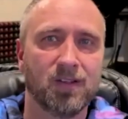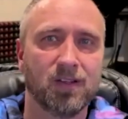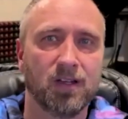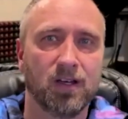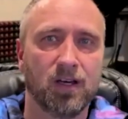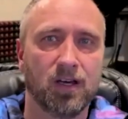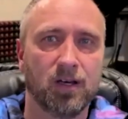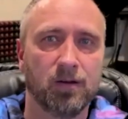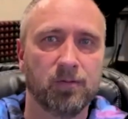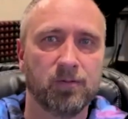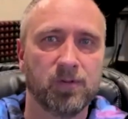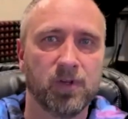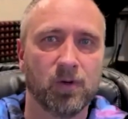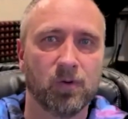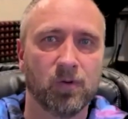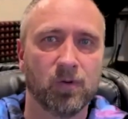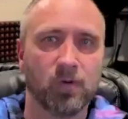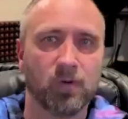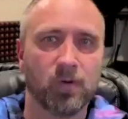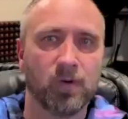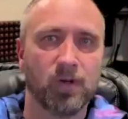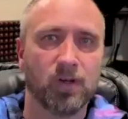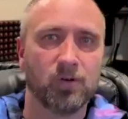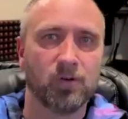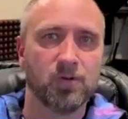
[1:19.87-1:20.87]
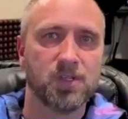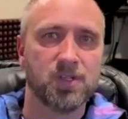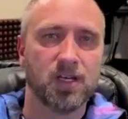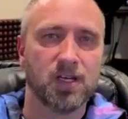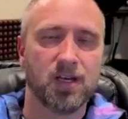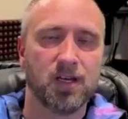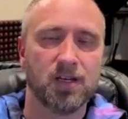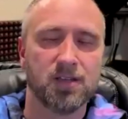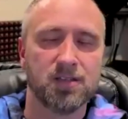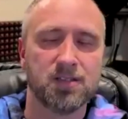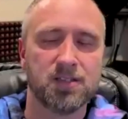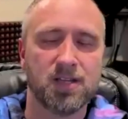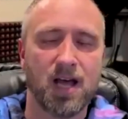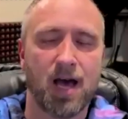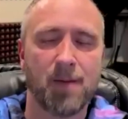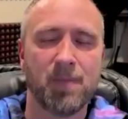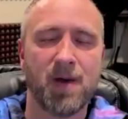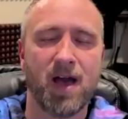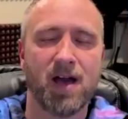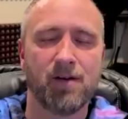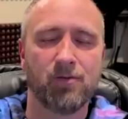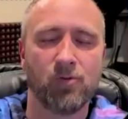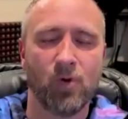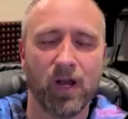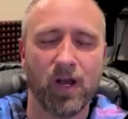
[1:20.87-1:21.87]
Don't stop
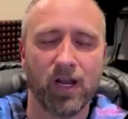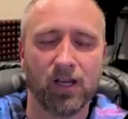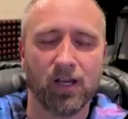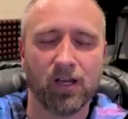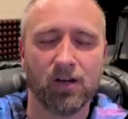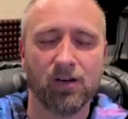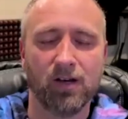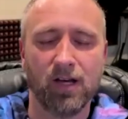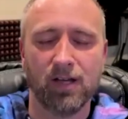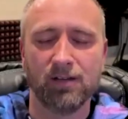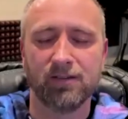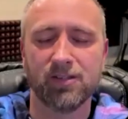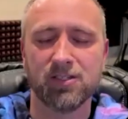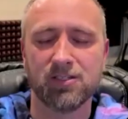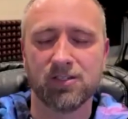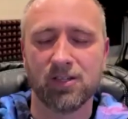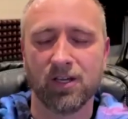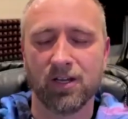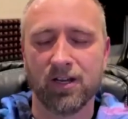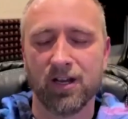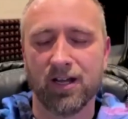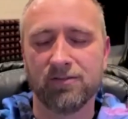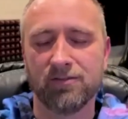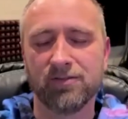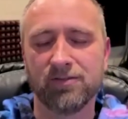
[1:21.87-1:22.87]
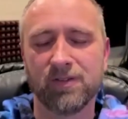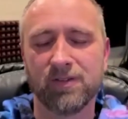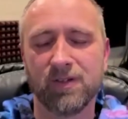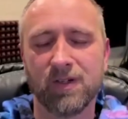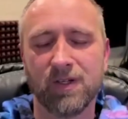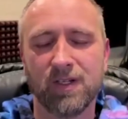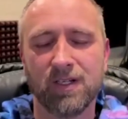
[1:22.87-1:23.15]
halfway and go, oh, this is good enough.